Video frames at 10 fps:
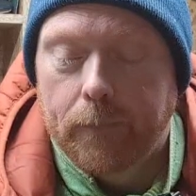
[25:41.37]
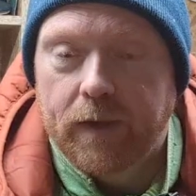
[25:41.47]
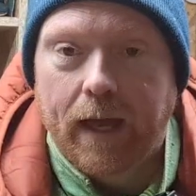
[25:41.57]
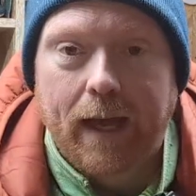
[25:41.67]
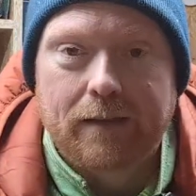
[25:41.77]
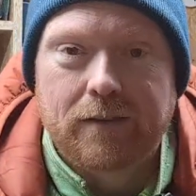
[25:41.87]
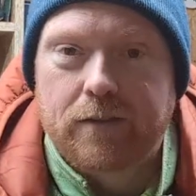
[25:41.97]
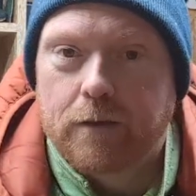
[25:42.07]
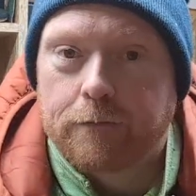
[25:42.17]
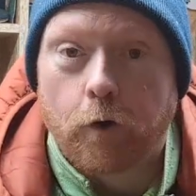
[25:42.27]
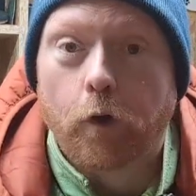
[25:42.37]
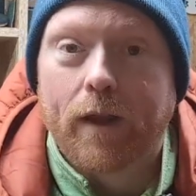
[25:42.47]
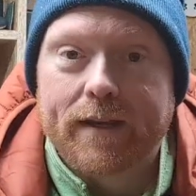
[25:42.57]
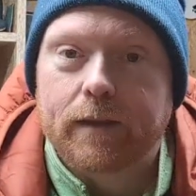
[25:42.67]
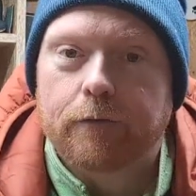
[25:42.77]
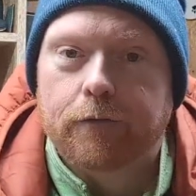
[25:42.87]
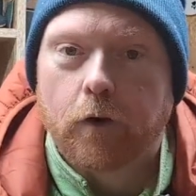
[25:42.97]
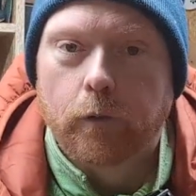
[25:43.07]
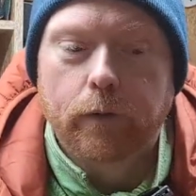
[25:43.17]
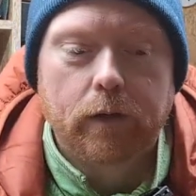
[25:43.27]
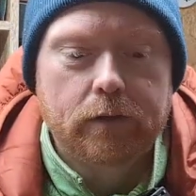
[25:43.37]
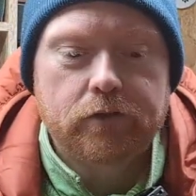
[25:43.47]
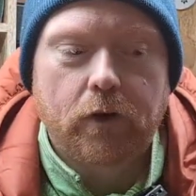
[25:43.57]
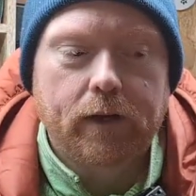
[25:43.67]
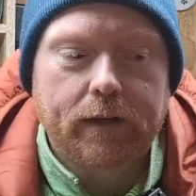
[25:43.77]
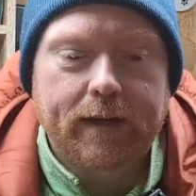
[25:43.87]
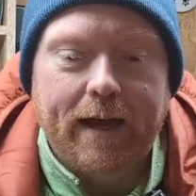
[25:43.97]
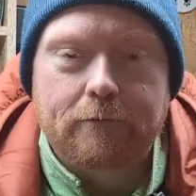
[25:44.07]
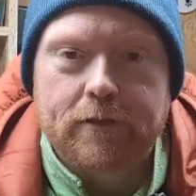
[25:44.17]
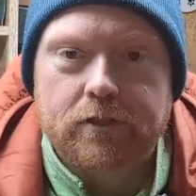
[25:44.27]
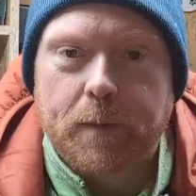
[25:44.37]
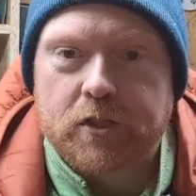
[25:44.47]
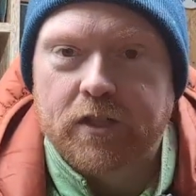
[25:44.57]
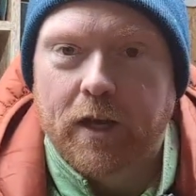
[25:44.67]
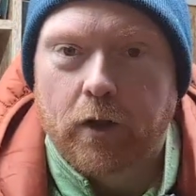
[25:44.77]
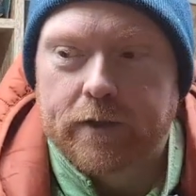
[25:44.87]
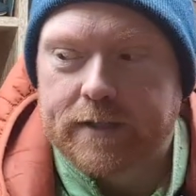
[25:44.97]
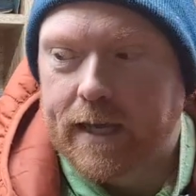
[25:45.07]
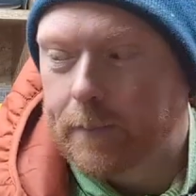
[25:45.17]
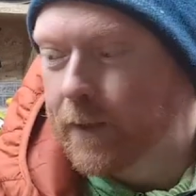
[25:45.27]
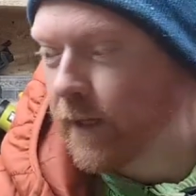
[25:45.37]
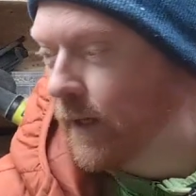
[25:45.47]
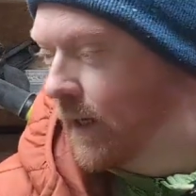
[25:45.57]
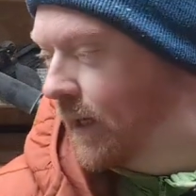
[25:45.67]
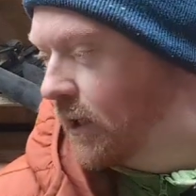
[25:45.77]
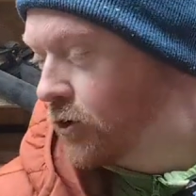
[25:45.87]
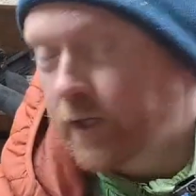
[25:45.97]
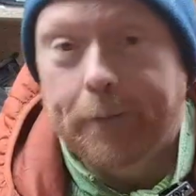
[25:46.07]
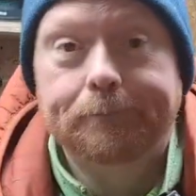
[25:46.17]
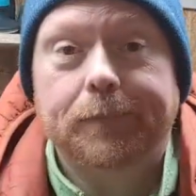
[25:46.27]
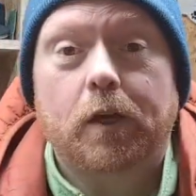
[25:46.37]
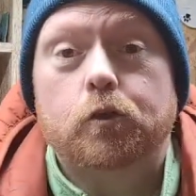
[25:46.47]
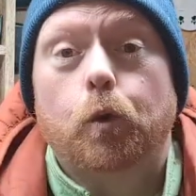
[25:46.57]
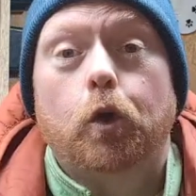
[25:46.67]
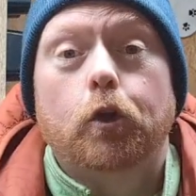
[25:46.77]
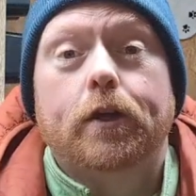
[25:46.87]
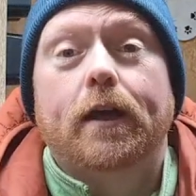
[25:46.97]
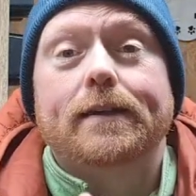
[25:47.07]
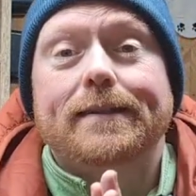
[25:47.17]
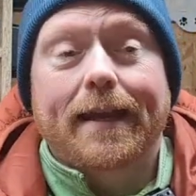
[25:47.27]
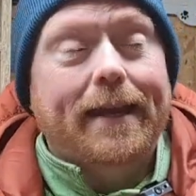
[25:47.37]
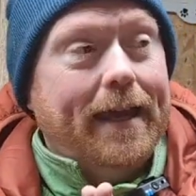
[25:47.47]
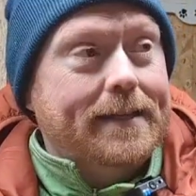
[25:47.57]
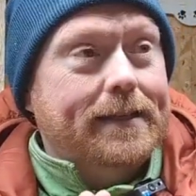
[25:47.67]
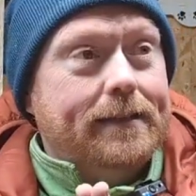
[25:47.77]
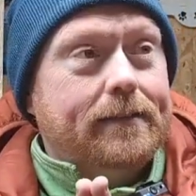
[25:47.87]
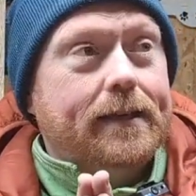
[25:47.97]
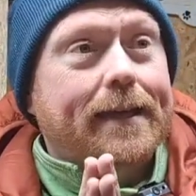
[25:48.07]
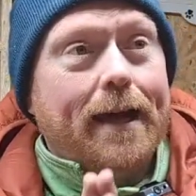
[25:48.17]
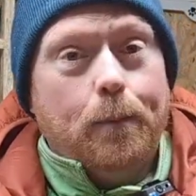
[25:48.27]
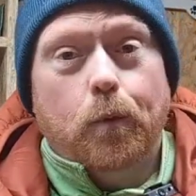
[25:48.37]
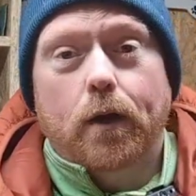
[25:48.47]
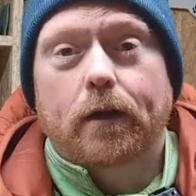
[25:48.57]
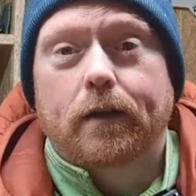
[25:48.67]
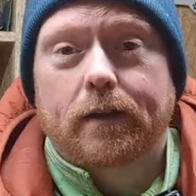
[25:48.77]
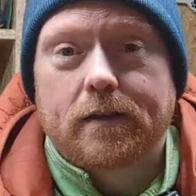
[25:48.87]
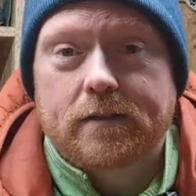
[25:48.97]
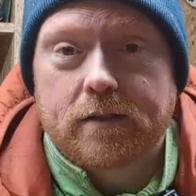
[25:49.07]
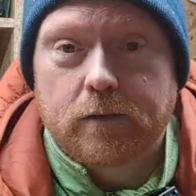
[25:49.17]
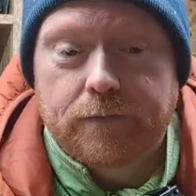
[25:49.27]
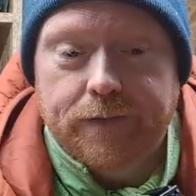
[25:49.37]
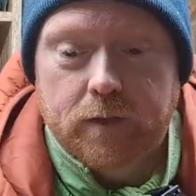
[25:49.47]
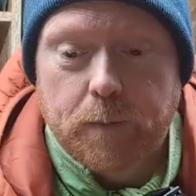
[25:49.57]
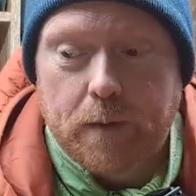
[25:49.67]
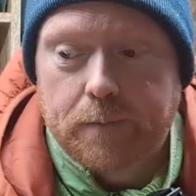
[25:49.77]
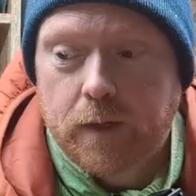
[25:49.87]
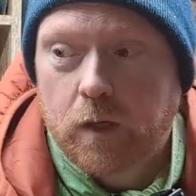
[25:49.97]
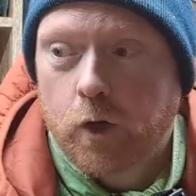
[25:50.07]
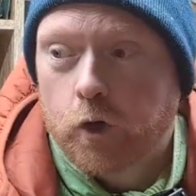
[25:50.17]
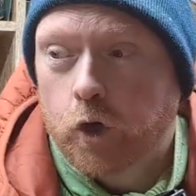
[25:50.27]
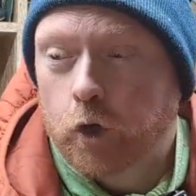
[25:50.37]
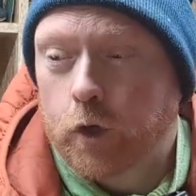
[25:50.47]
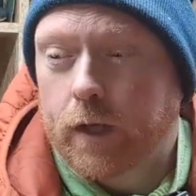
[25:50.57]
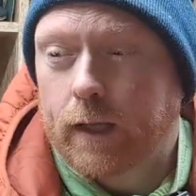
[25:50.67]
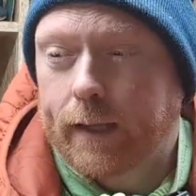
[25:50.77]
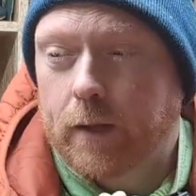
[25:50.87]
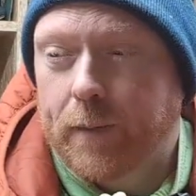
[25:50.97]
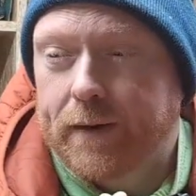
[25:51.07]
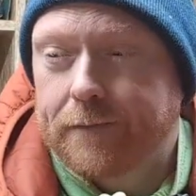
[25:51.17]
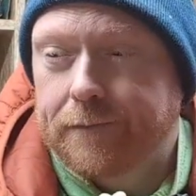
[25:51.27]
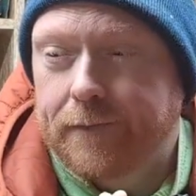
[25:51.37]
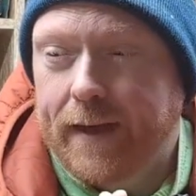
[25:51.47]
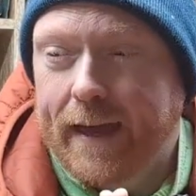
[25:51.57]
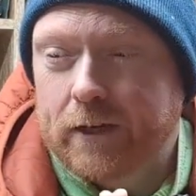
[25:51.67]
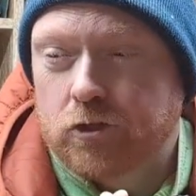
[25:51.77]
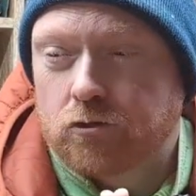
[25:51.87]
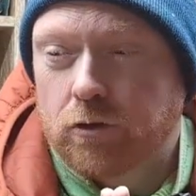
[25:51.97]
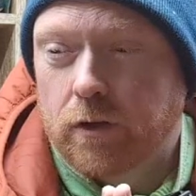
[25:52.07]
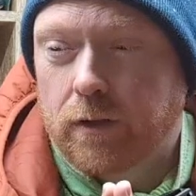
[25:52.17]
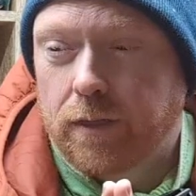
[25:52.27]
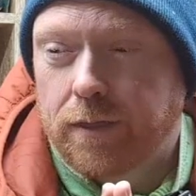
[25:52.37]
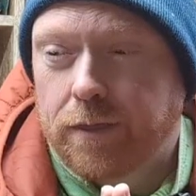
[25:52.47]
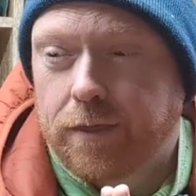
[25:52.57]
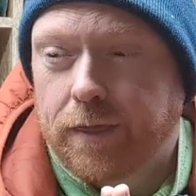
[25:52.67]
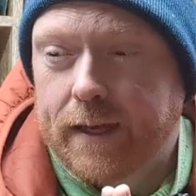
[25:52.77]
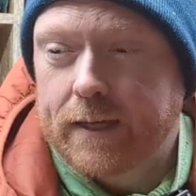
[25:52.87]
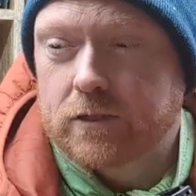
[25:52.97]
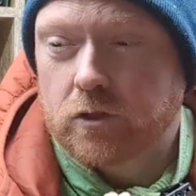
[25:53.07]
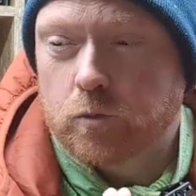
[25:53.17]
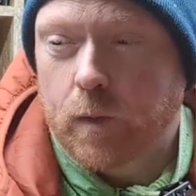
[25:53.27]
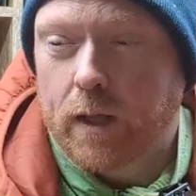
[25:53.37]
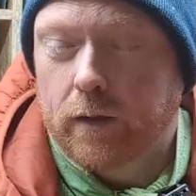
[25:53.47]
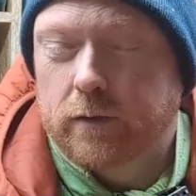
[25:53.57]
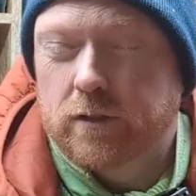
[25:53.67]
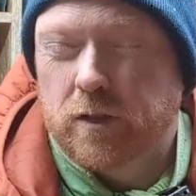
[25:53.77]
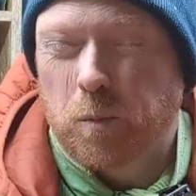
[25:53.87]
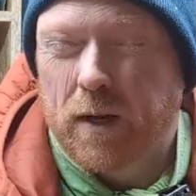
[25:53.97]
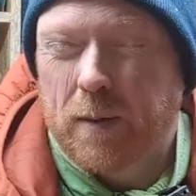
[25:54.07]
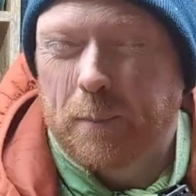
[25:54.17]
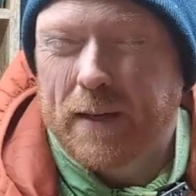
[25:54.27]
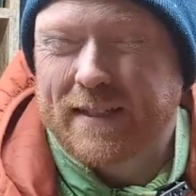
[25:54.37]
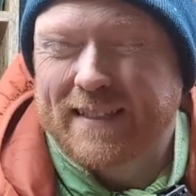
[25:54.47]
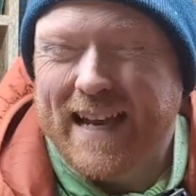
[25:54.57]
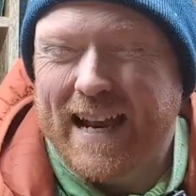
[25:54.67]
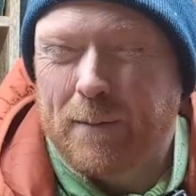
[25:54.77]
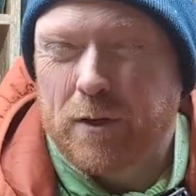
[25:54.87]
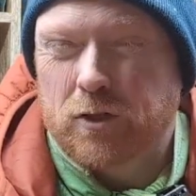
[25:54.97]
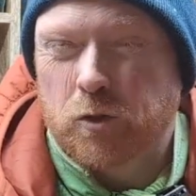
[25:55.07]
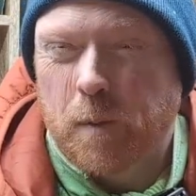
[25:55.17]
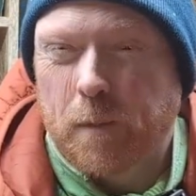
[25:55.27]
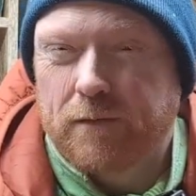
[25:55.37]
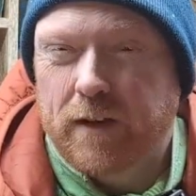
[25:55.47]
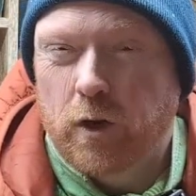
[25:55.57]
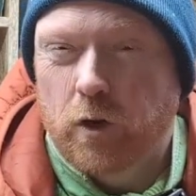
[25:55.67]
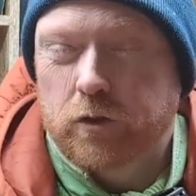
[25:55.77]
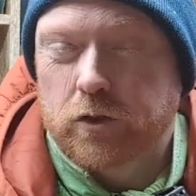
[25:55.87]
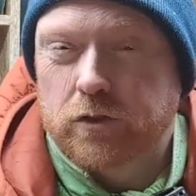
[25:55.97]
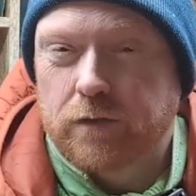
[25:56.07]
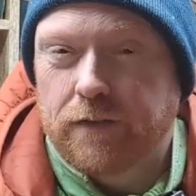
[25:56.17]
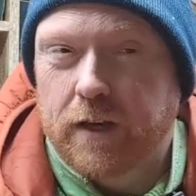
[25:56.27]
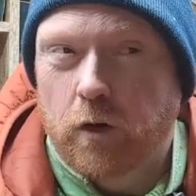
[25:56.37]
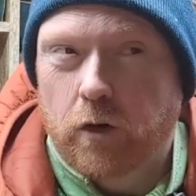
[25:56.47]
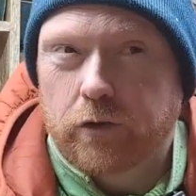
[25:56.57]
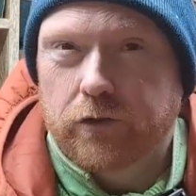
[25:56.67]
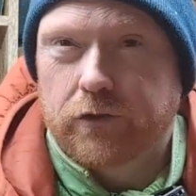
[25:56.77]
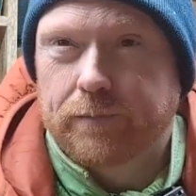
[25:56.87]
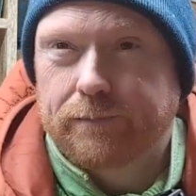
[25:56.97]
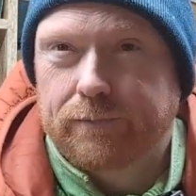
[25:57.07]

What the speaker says: yeah, the phone, I need the phone, so I can't risk smashing that all the time. So yeah, so we're going to look at a dedicated camera to film on. Going to look at a little bit of extra things as well to bring a better dynamic to some of my videos, because the videos